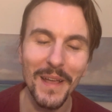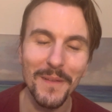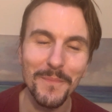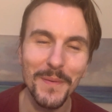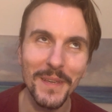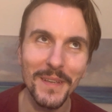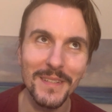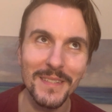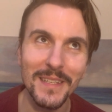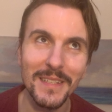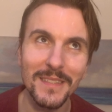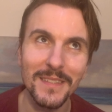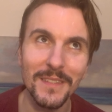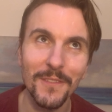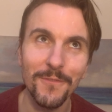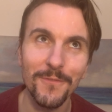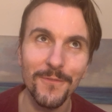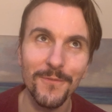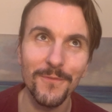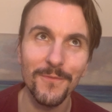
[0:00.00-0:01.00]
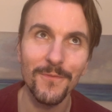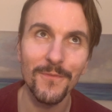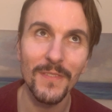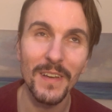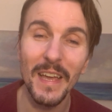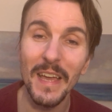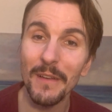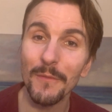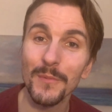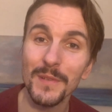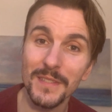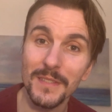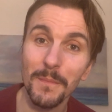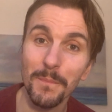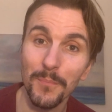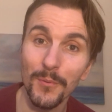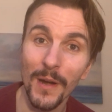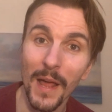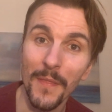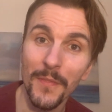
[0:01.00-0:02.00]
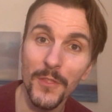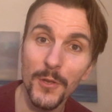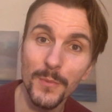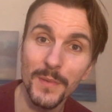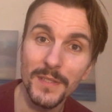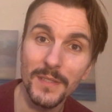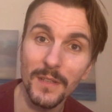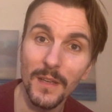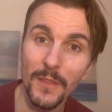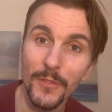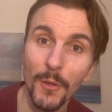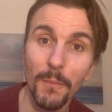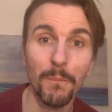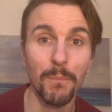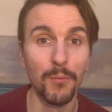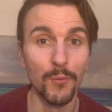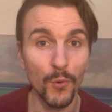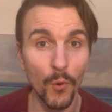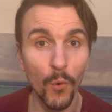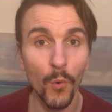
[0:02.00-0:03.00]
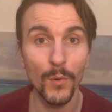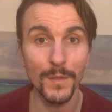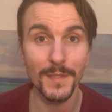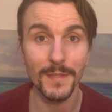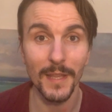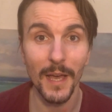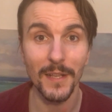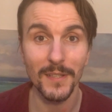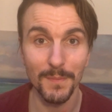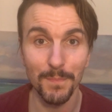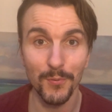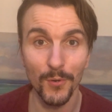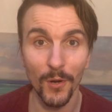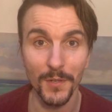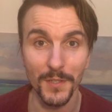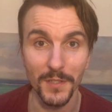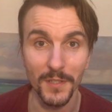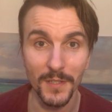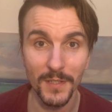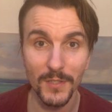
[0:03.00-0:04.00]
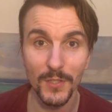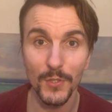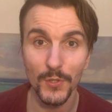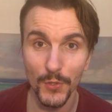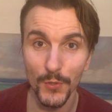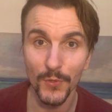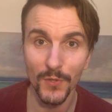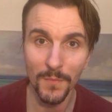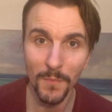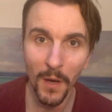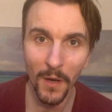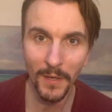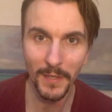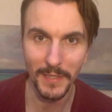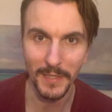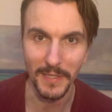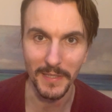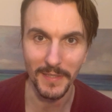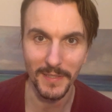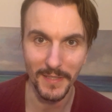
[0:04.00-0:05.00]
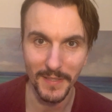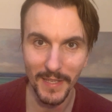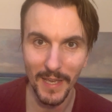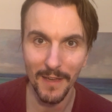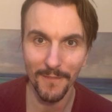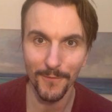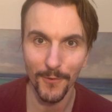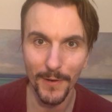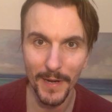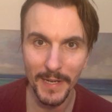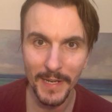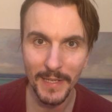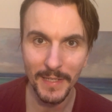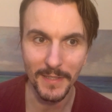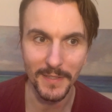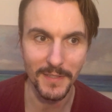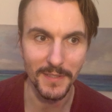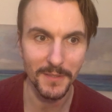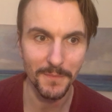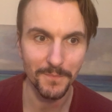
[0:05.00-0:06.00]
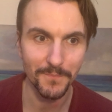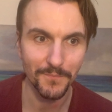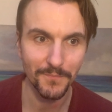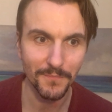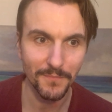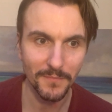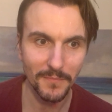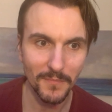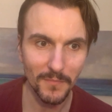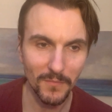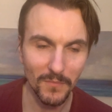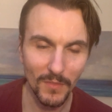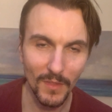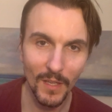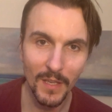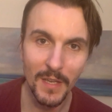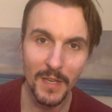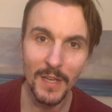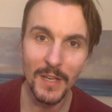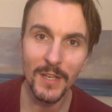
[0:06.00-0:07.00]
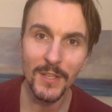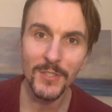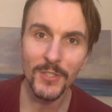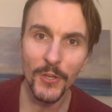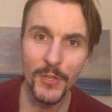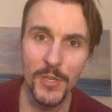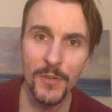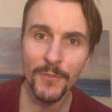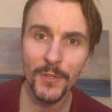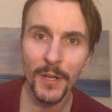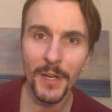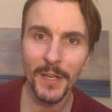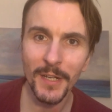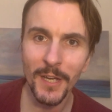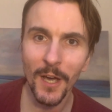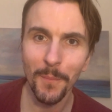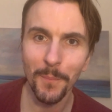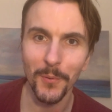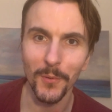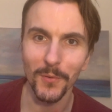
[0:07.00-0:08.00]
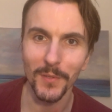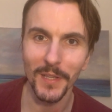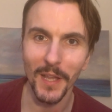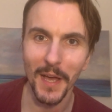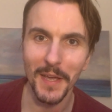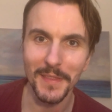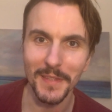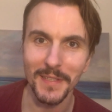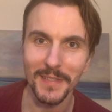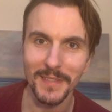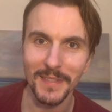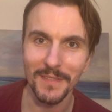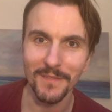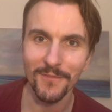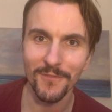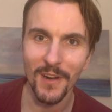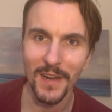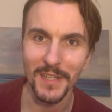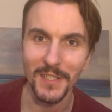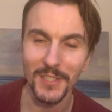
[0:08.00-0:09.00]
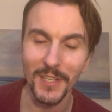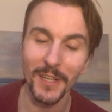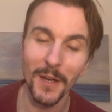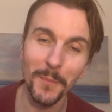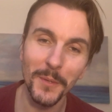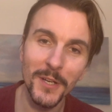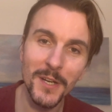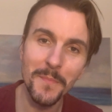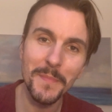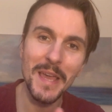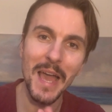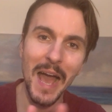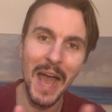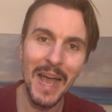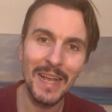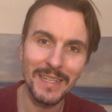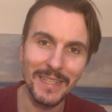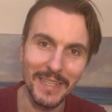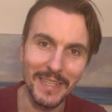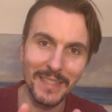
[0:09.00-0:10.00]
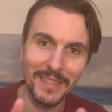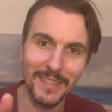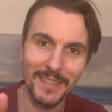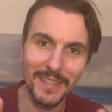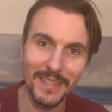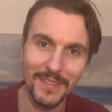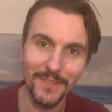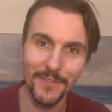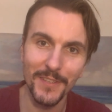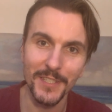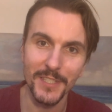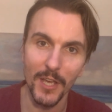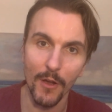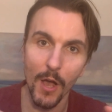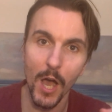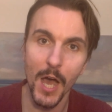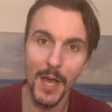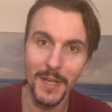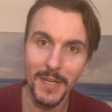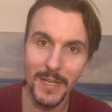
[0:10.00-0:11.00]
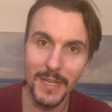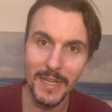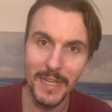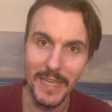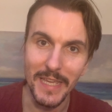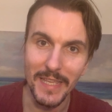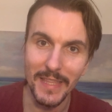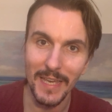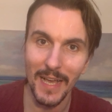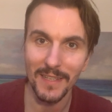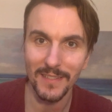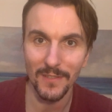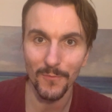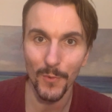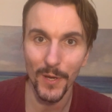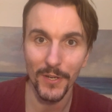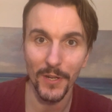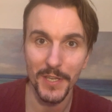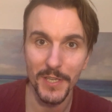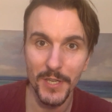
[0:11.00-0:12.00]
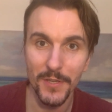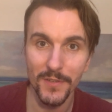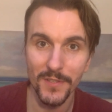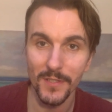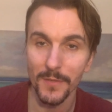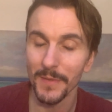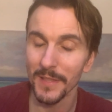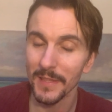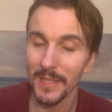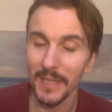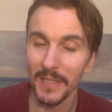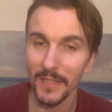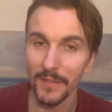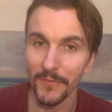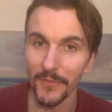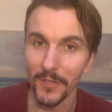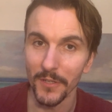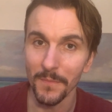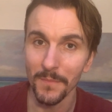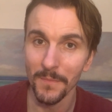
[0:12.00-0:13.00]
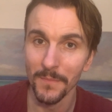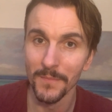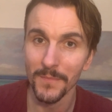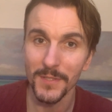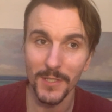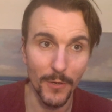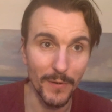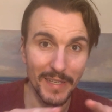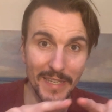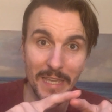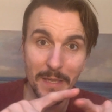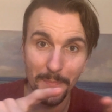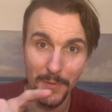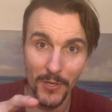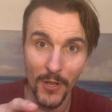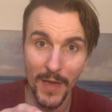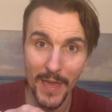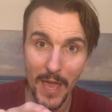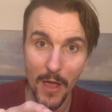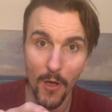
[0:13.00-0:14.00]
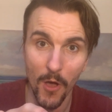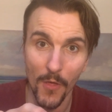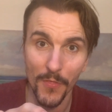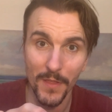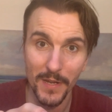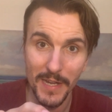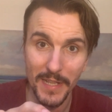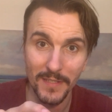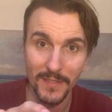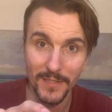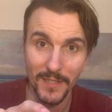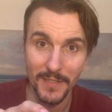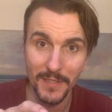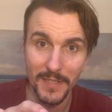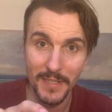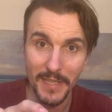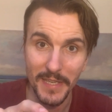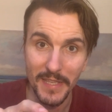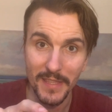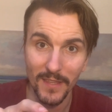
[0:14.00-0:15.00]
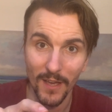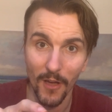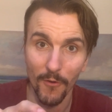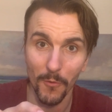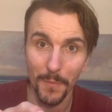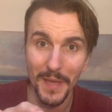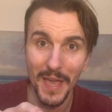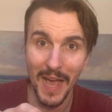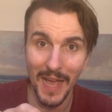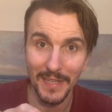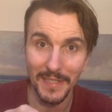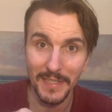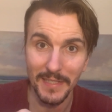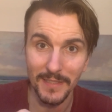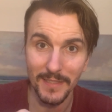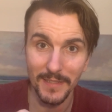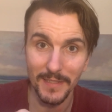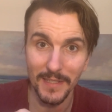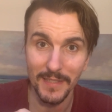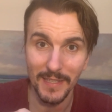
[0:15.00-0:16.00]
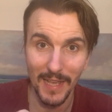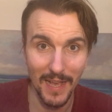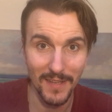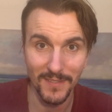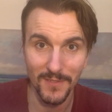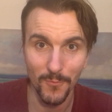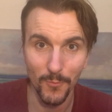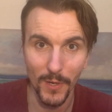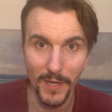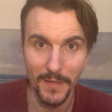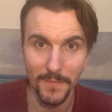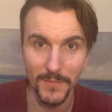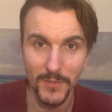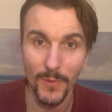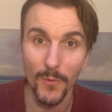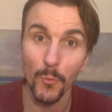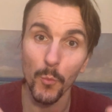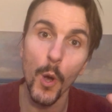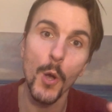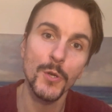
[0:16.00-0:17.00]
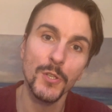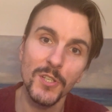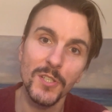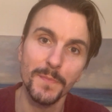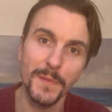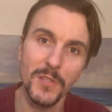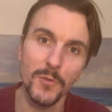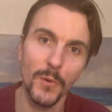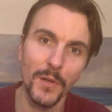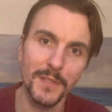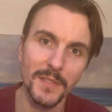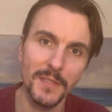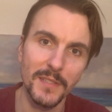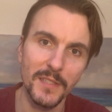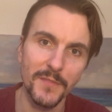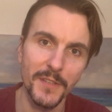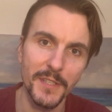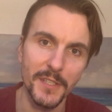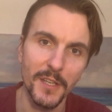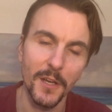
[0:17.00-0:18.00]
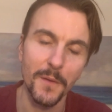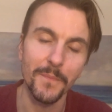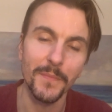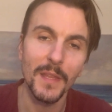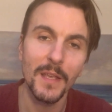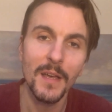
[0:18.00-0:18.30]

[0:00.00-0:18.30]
Because it was the brand that brought that product to the market, and therefore it lingers. So you've got a couple like this in French, and I'm going to be adding to this video underneath as and when I use them and think of them. So keep an eye out on the list underneath. I will be adding to this as and when. So it won't just be the ones in this video.